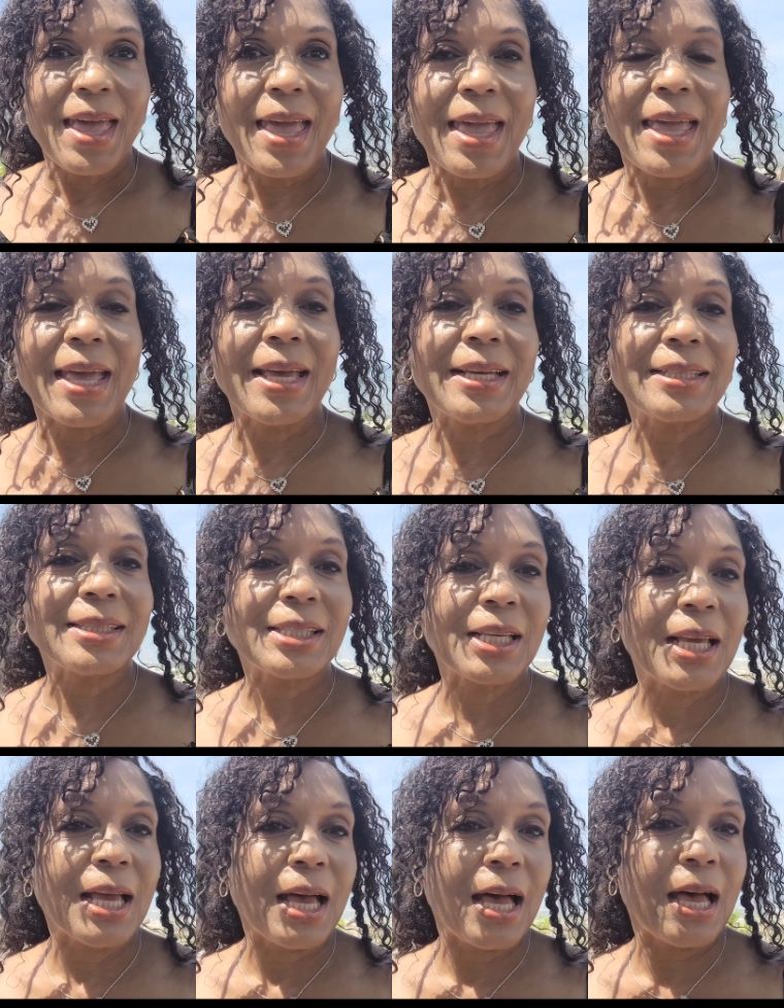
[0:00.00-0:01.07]
And
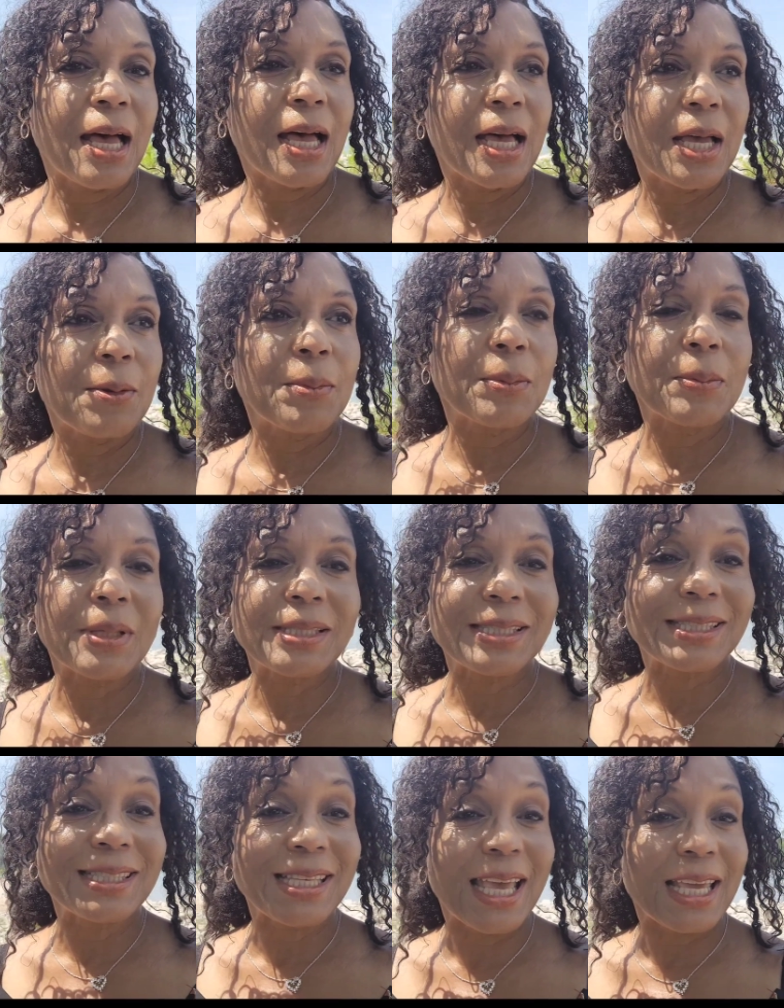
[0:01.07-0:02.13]
I'm
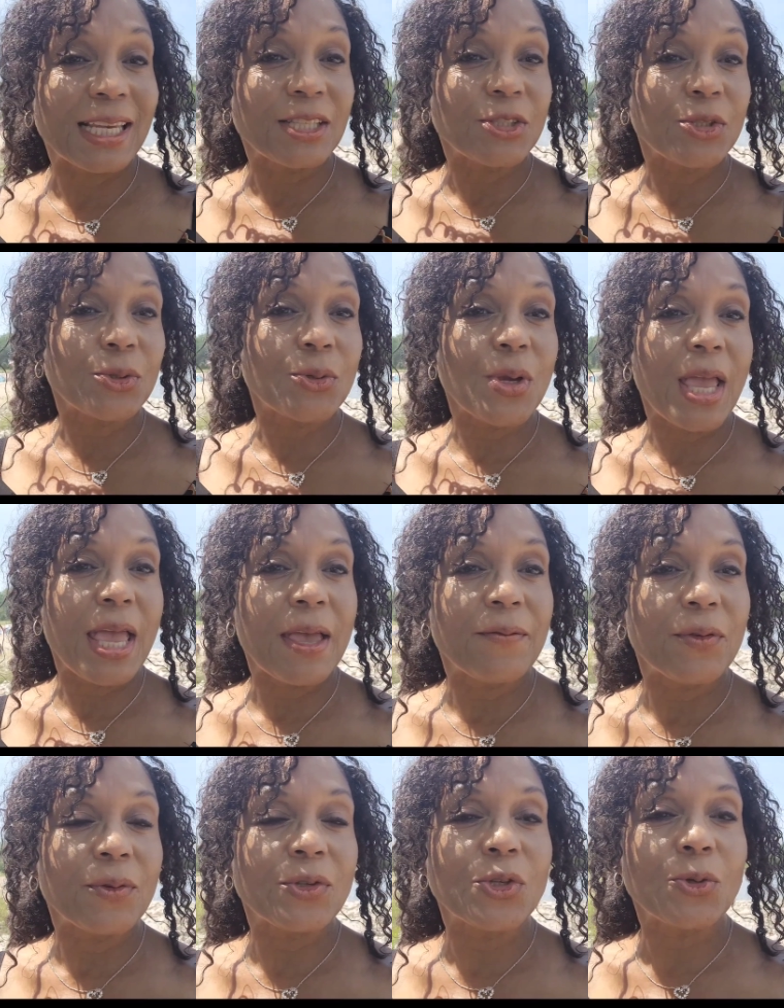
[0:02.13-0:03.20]
excited to
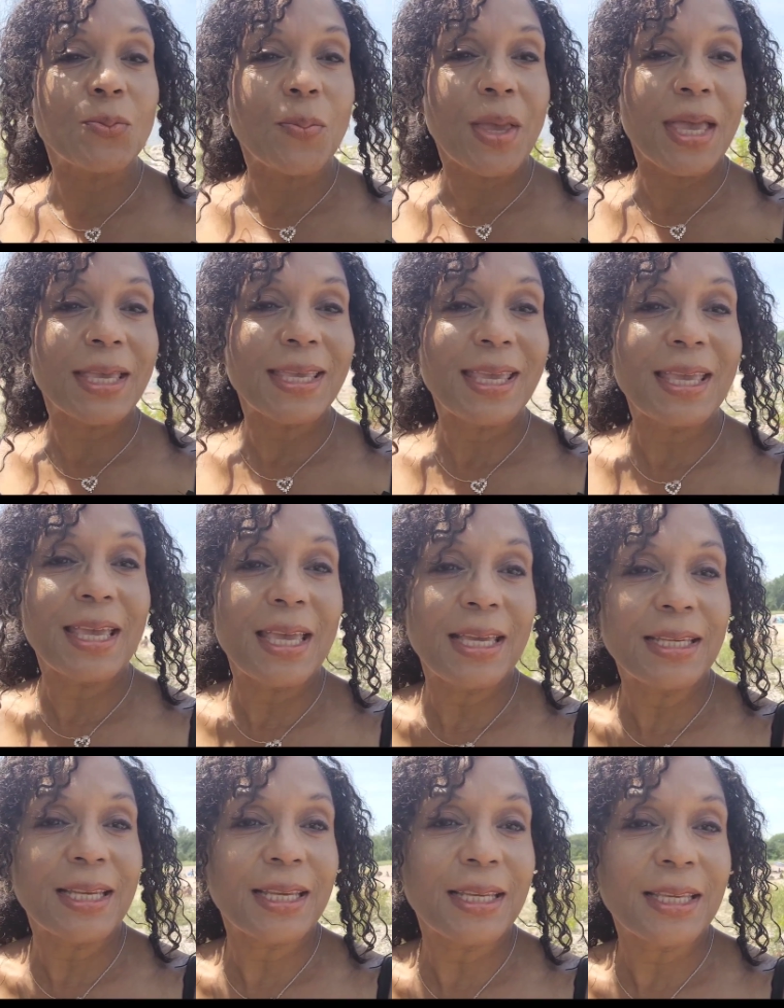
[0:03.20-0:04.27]
have you tune back
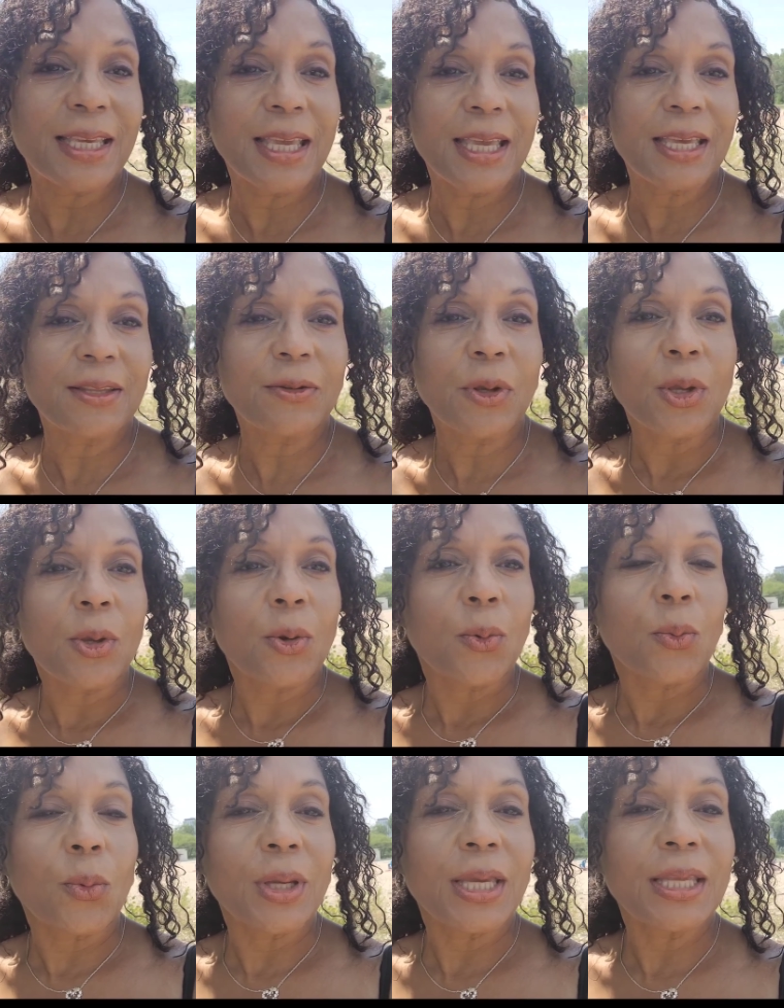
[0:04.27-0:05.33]
in again
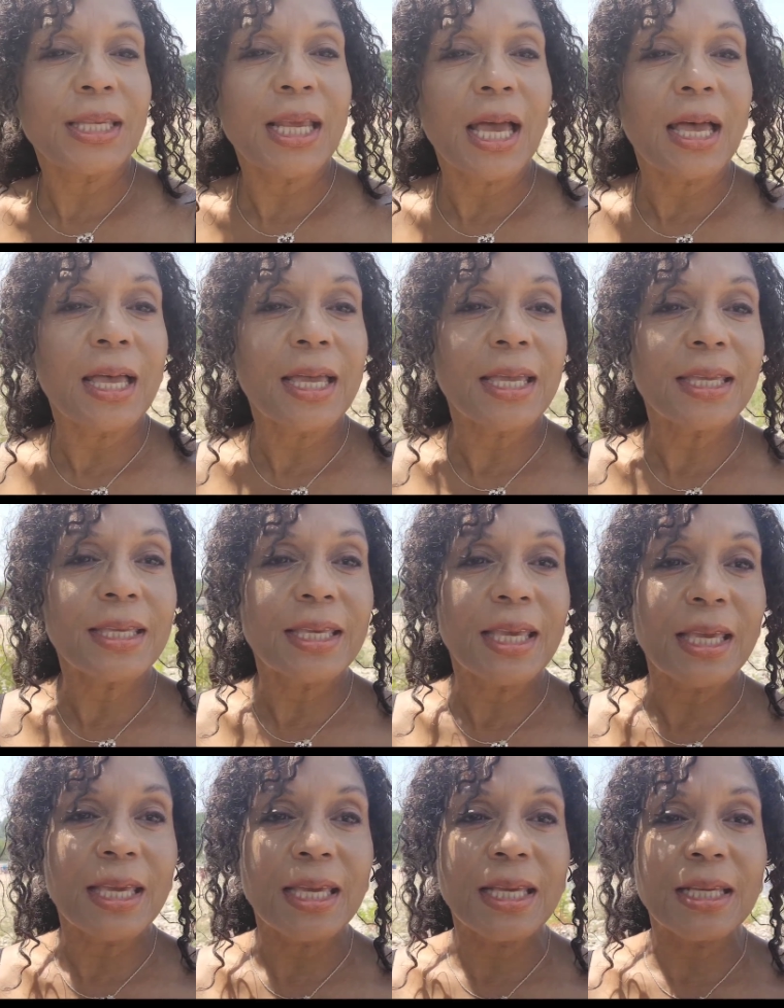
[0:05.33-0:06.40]
when I
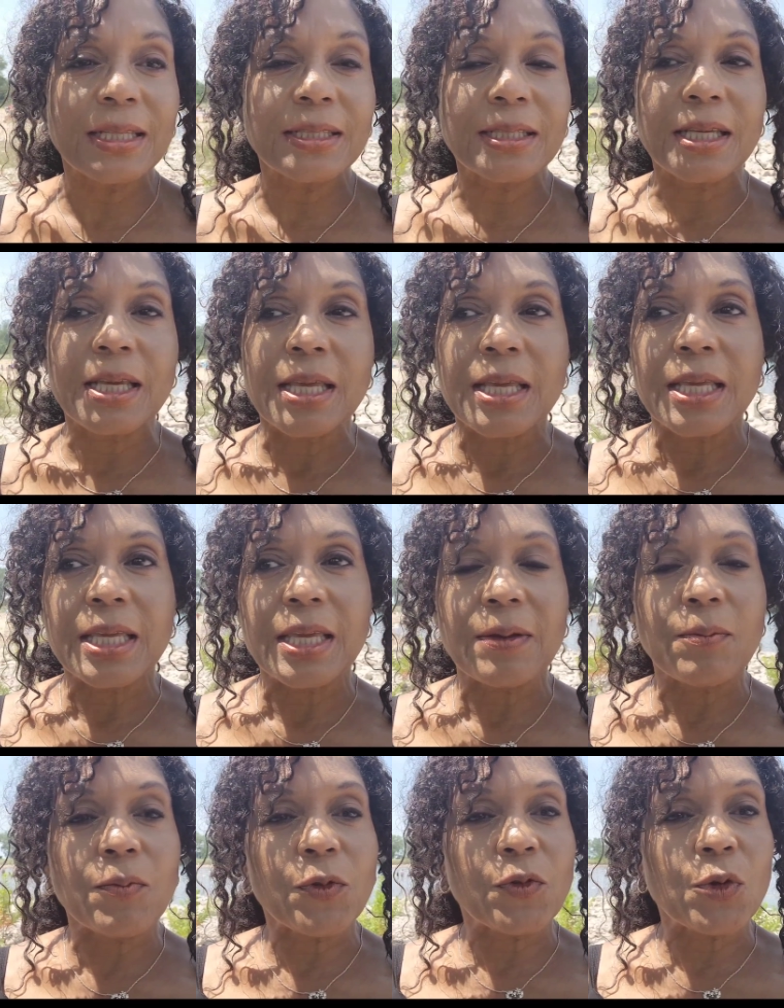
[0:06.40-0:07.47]
can
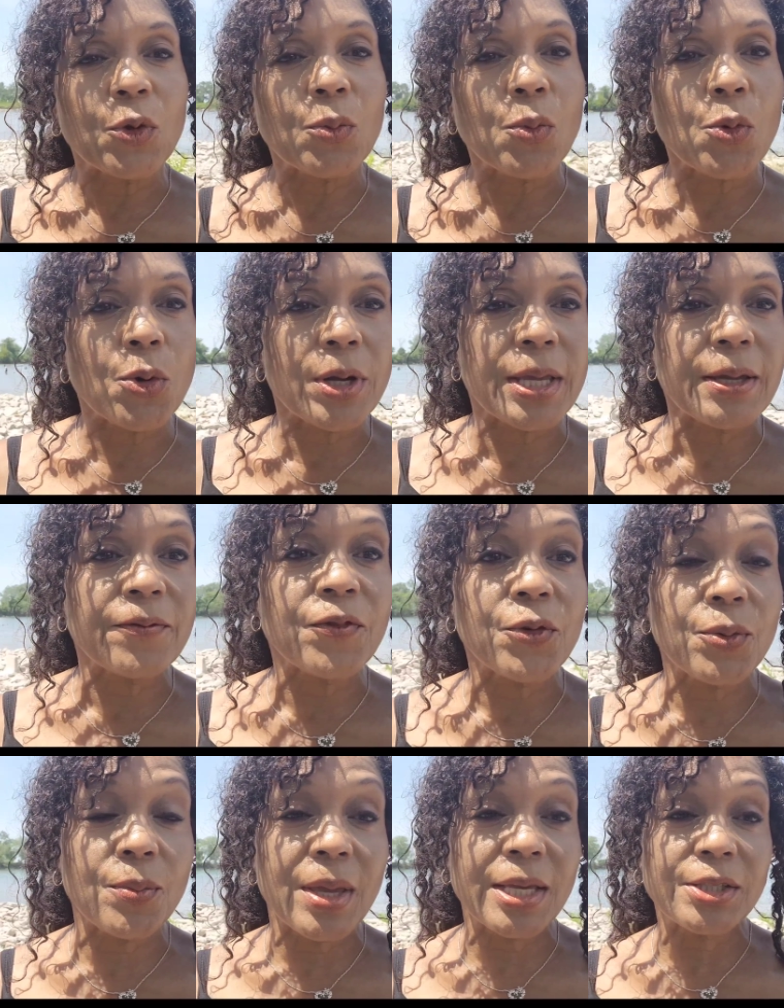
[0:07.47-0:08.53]
get you more
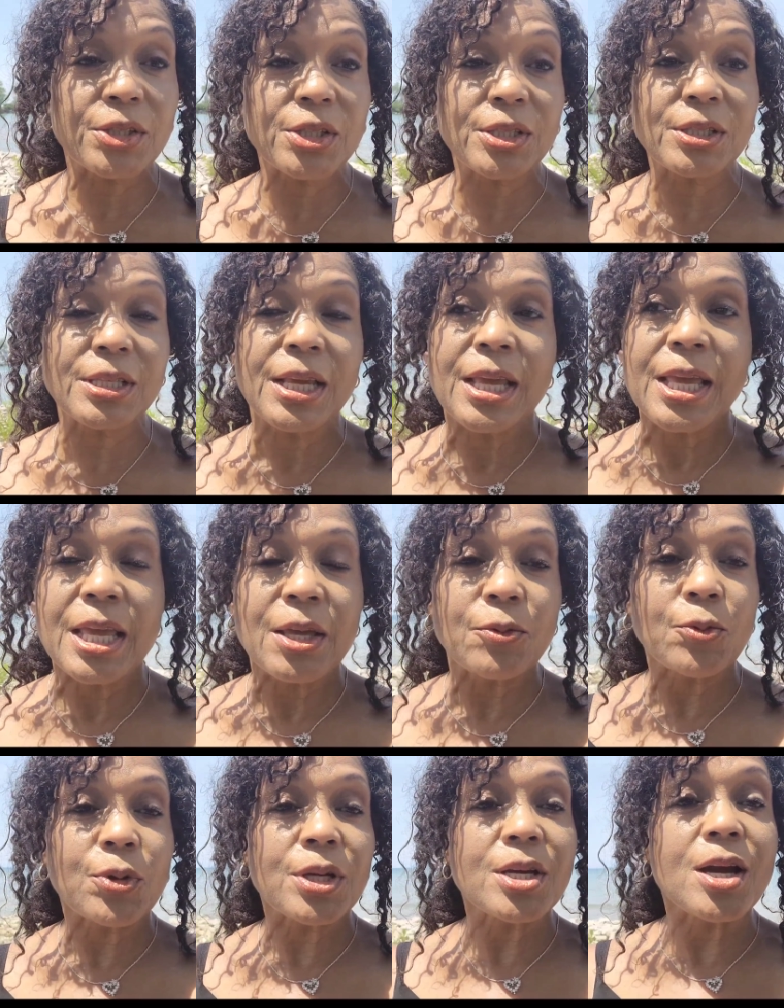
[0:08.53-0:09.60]
information
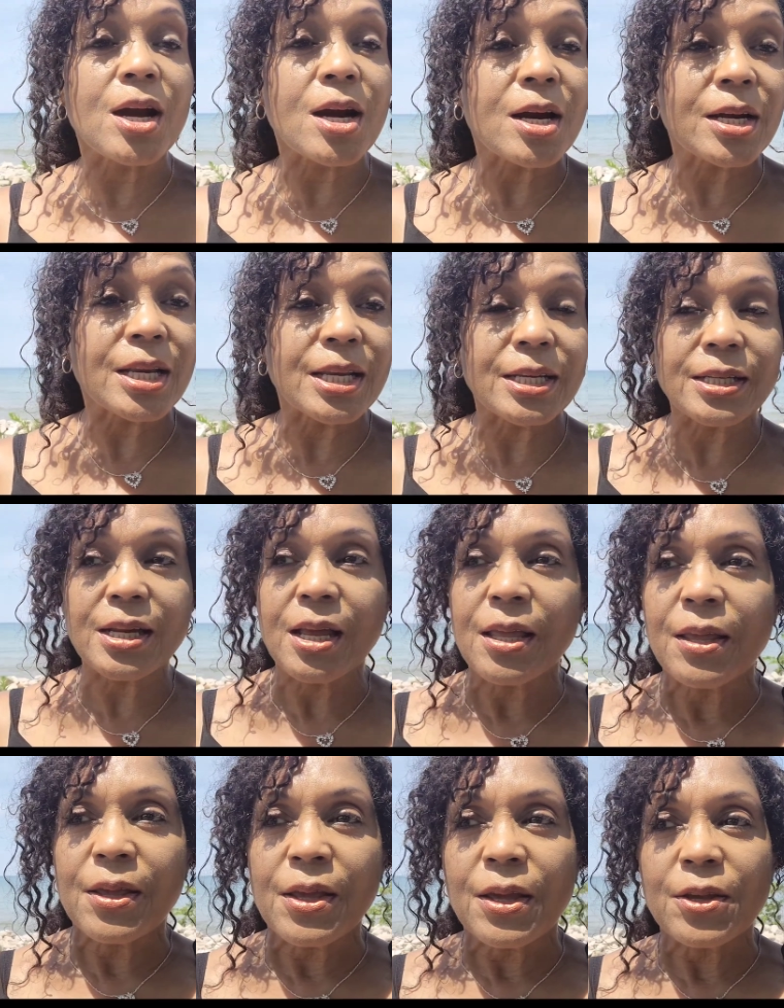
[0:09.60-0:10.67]
in regarding
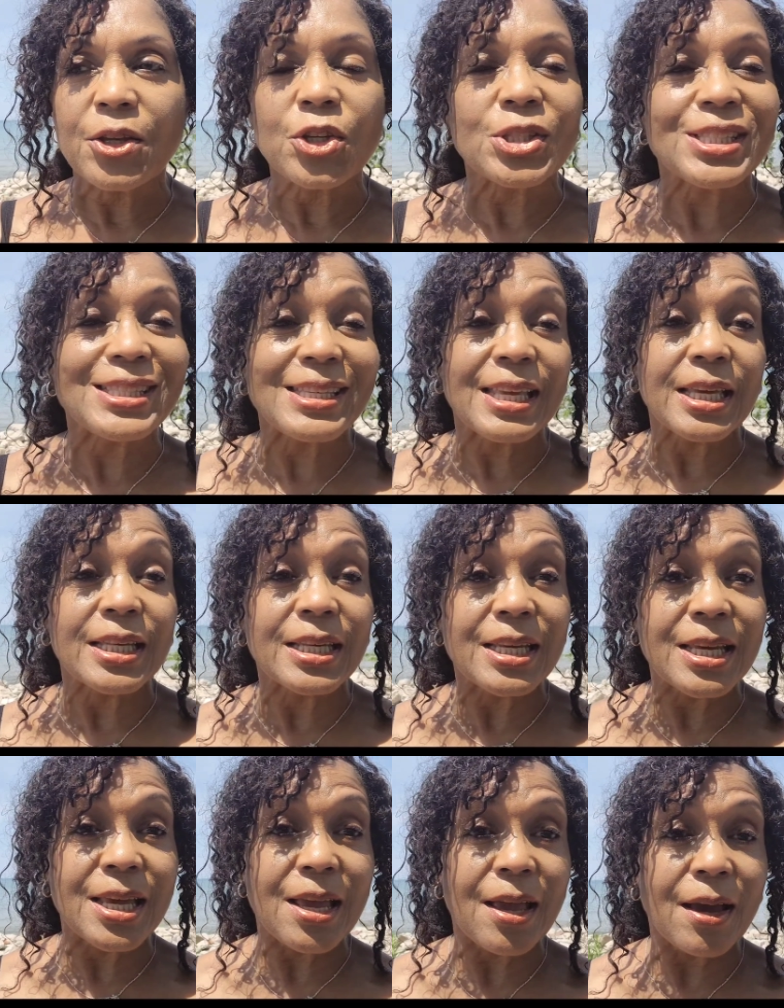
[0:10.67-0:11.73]
skin
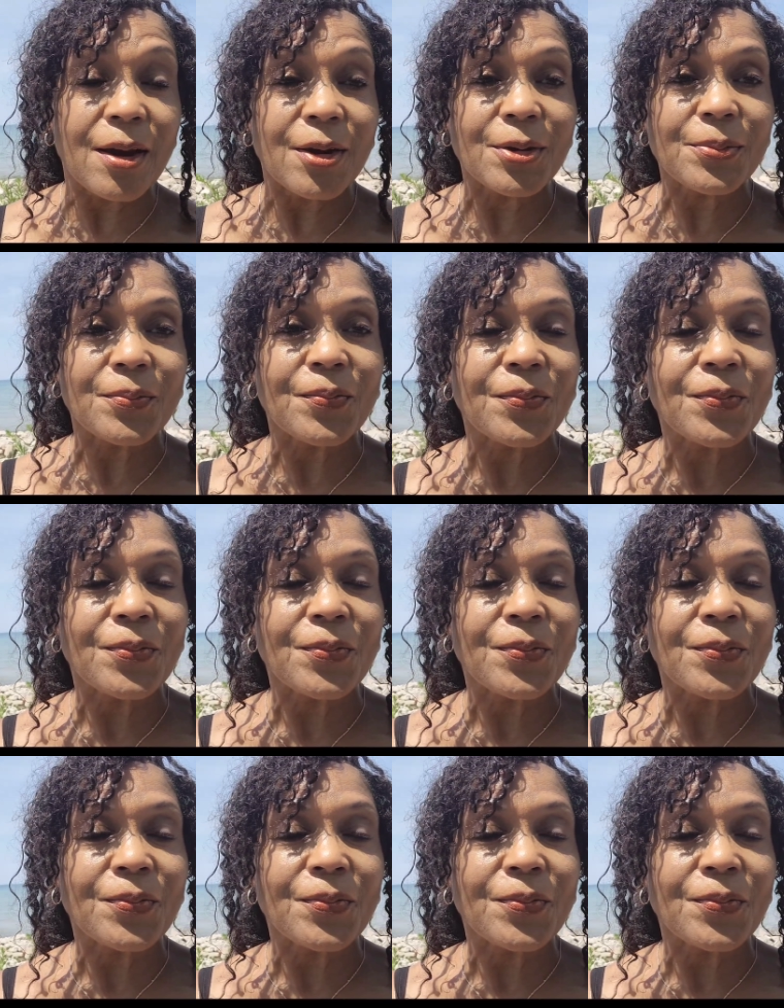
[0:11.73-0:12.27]
care.